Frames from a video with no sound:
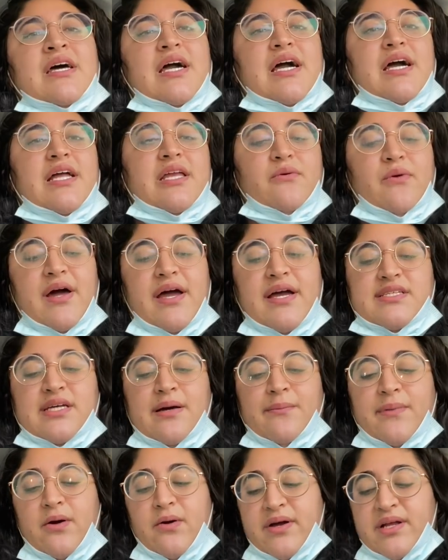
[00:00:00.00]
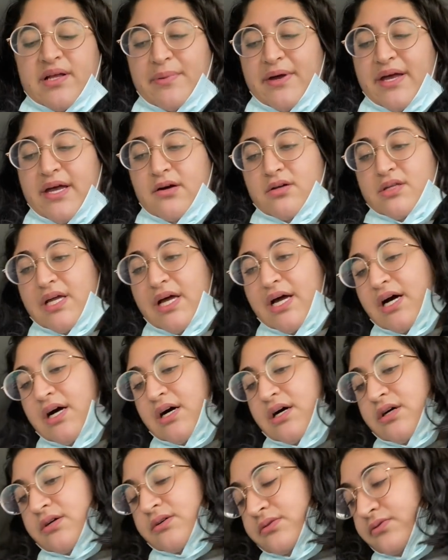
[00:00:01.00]
Anyways, I'm gonna get a bagel
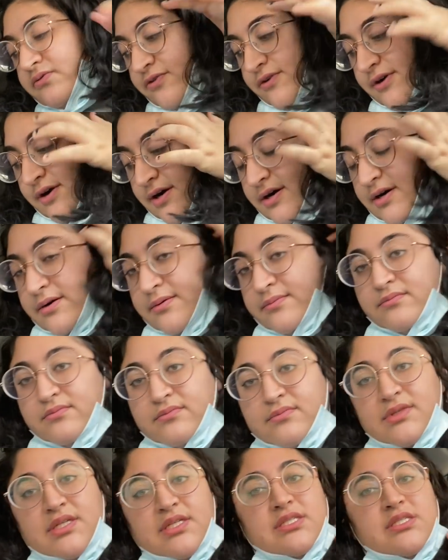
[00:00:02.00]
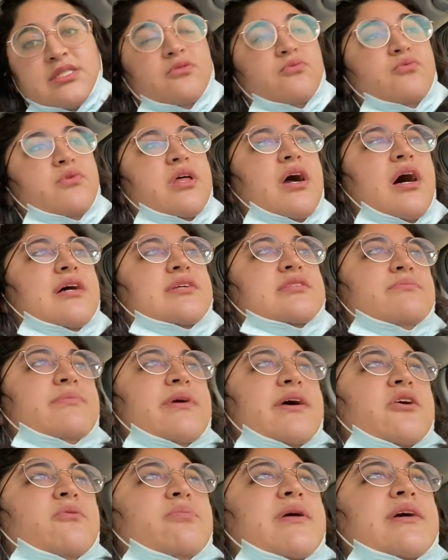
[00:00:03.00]
now from this really awesome
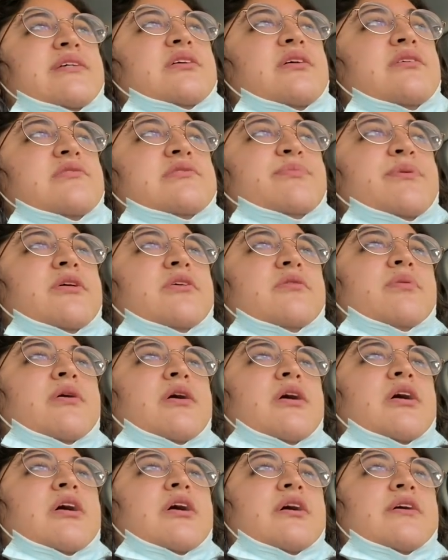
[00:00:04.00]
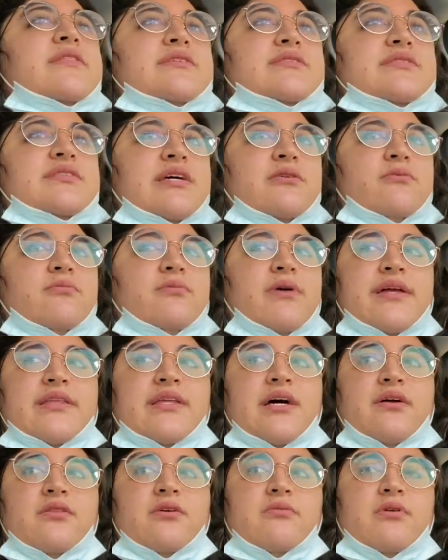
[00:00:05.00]
bagel place called Spiller Park that's like right
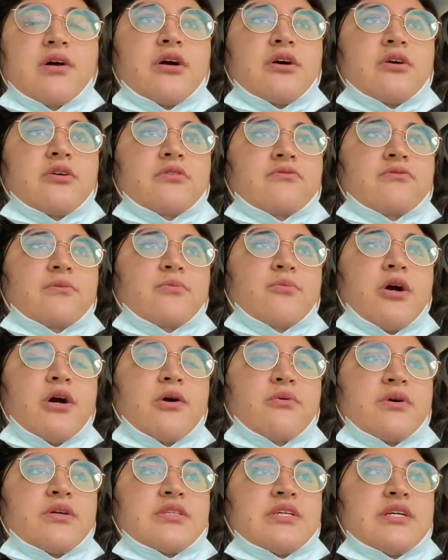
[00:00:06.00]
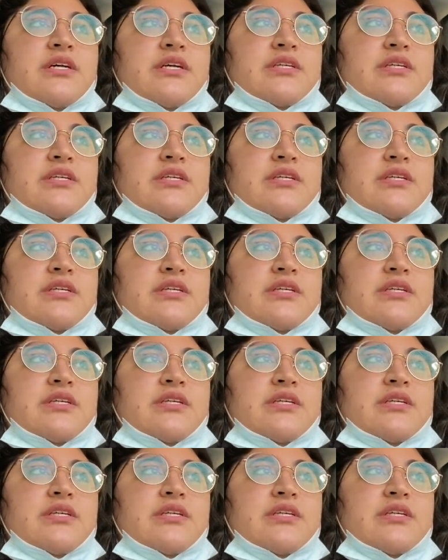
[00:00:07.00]
down the road from where I went to get